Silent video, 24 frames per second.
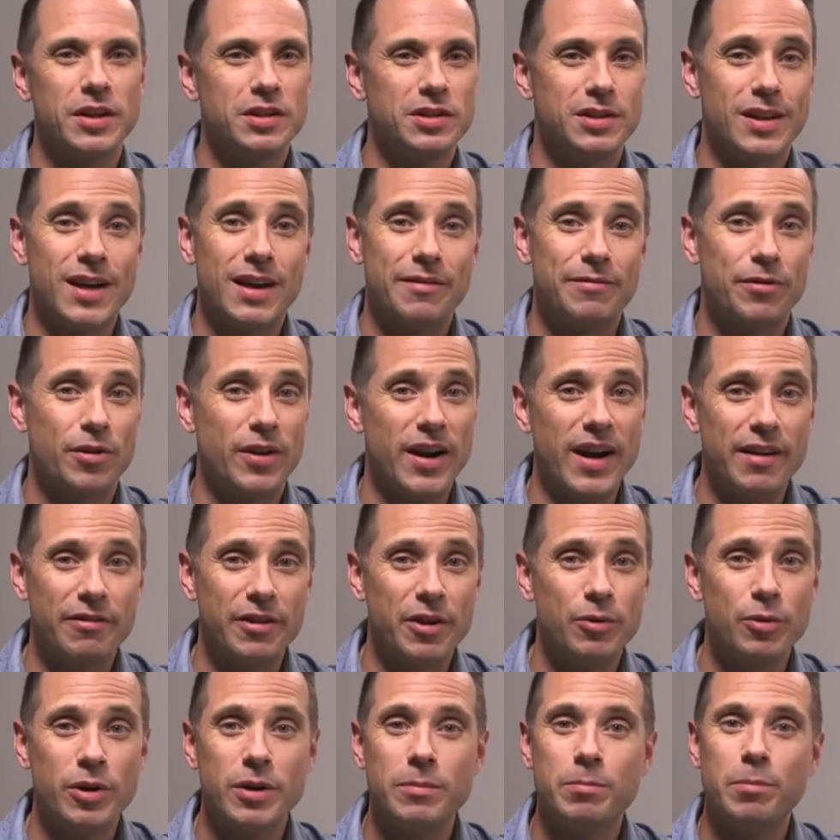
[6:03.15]
is not for
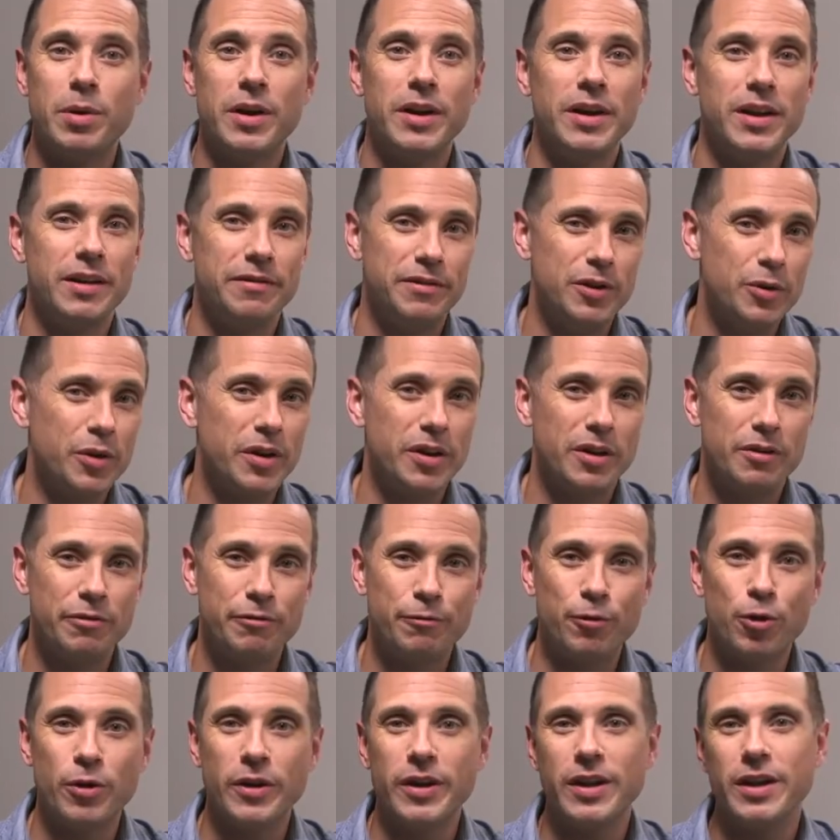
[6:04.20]
everyone, but if you can
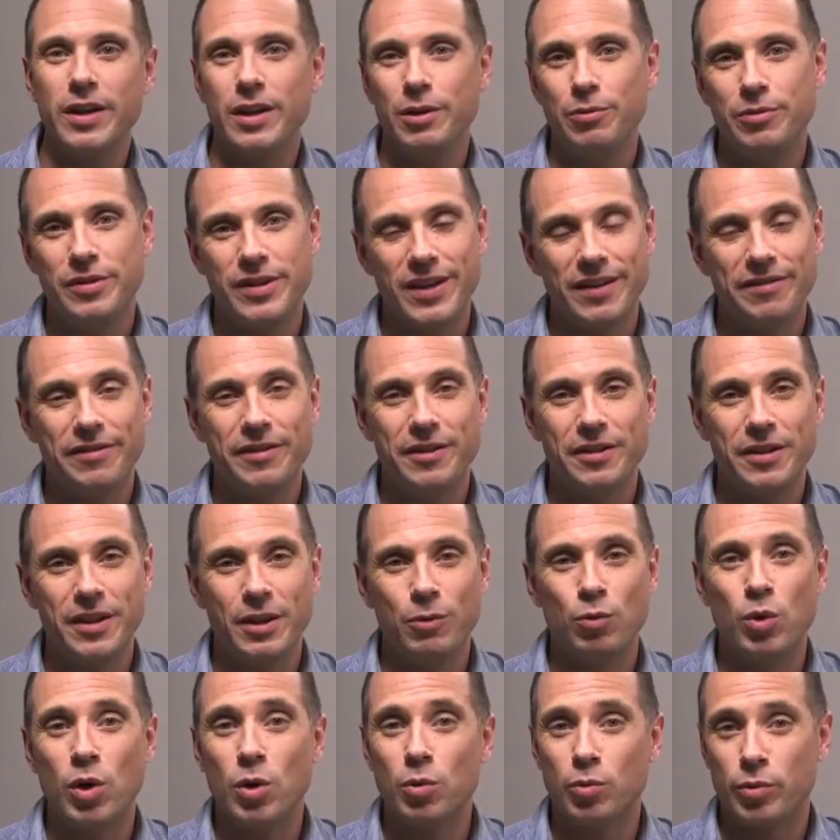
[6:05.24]
afford it, you definitely
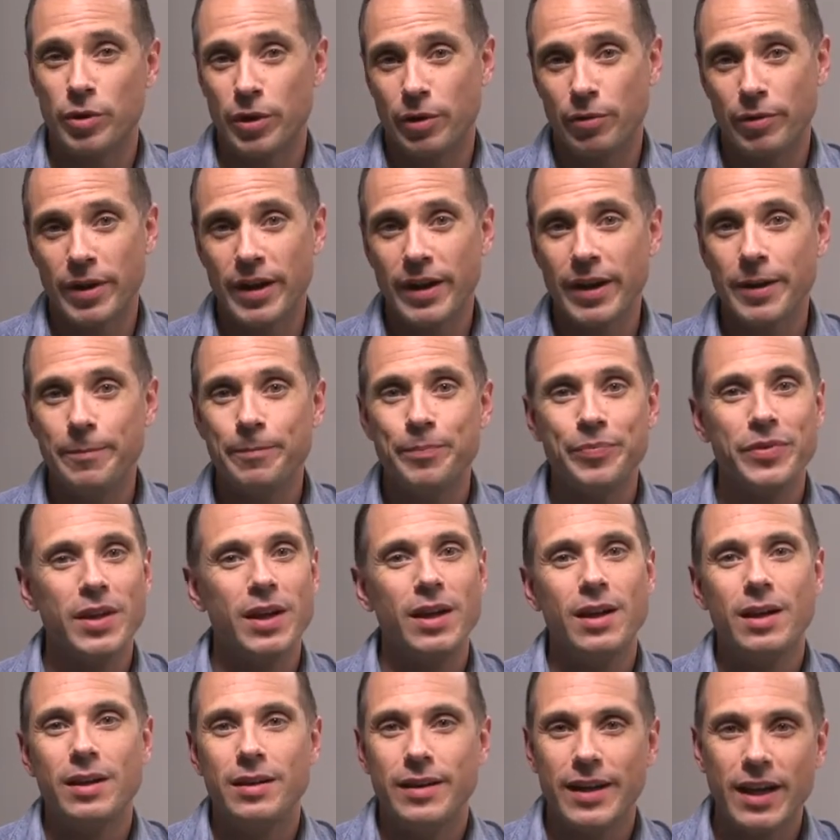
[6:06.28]
won't regret it.
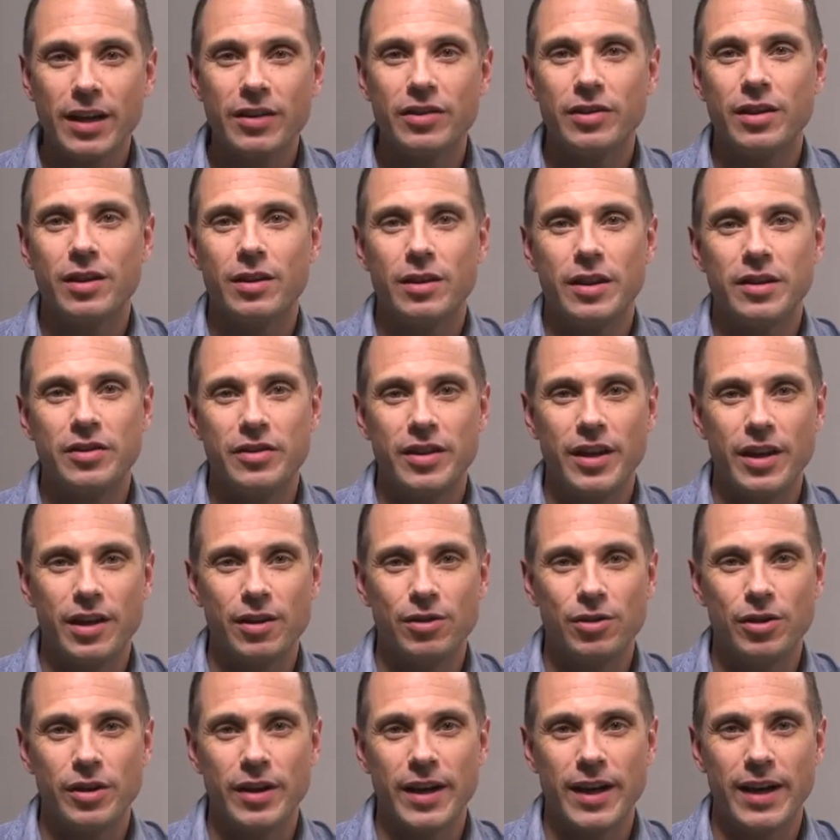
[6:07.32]
Next, let's take a
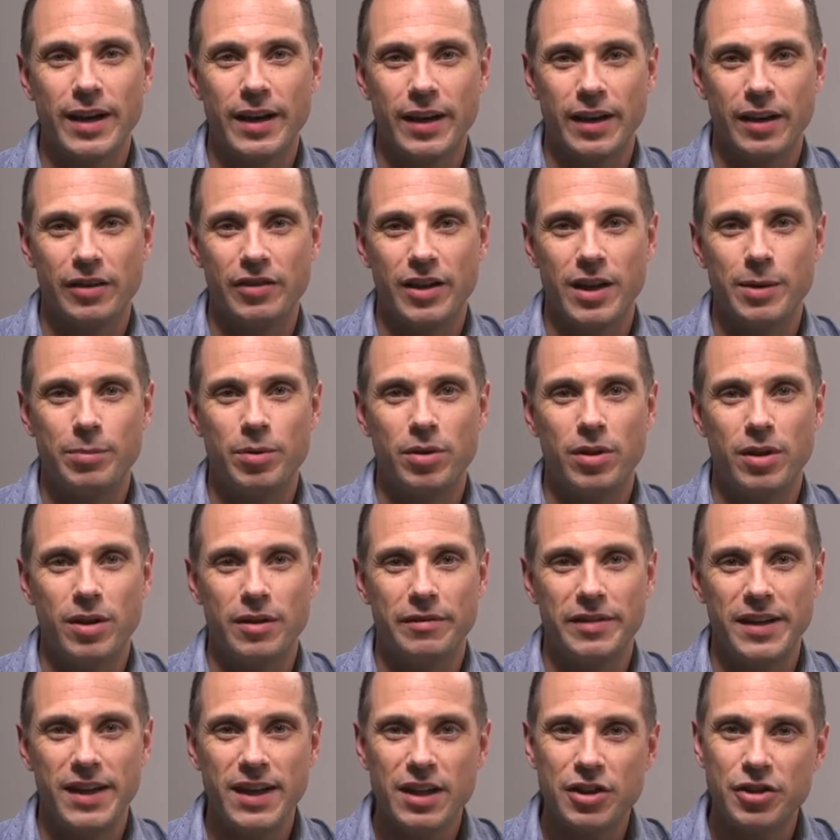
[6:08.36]
look at an example
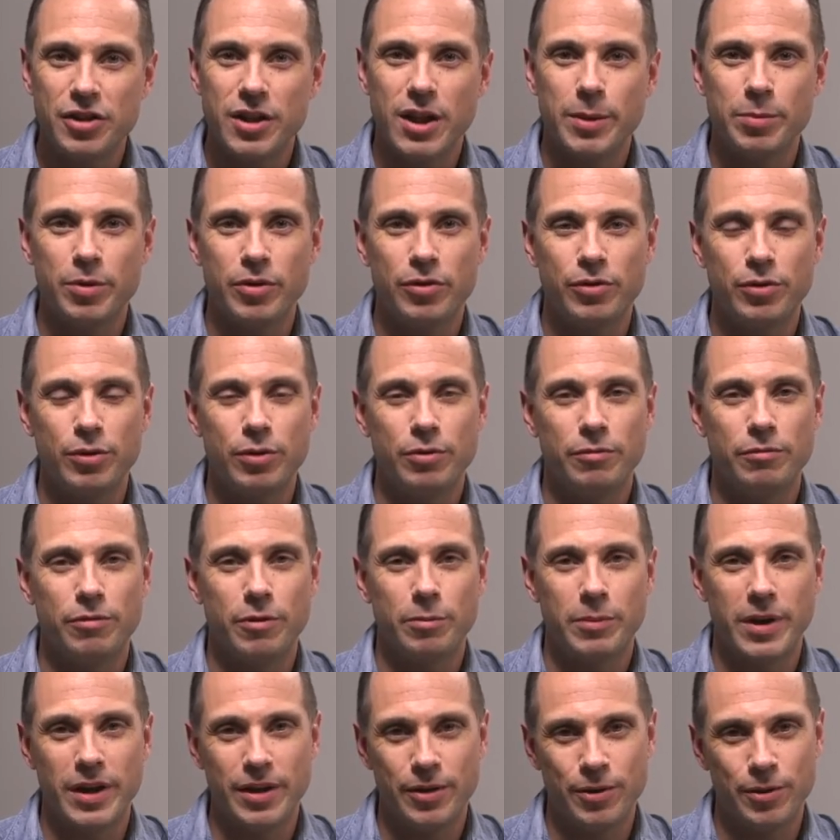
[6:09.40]
of each type of suit
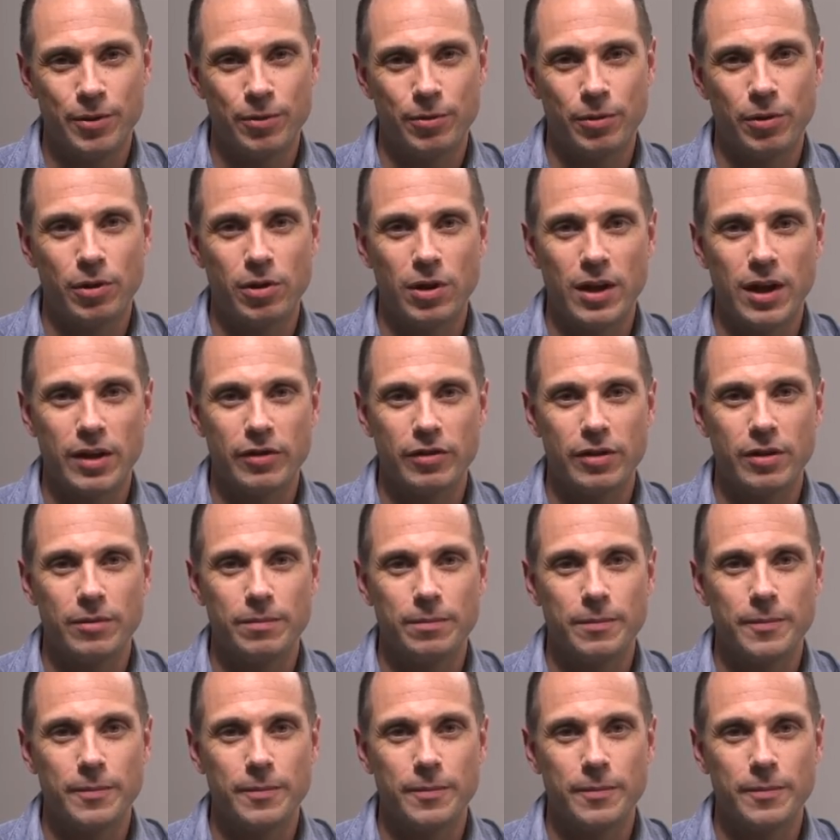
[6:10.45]
from my own closet.